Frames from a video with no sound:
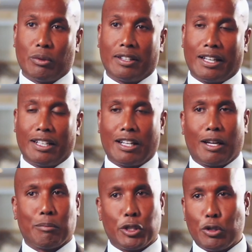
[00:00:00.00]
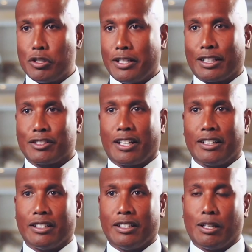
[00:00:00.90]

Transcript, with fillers: with that, I'm hugely excited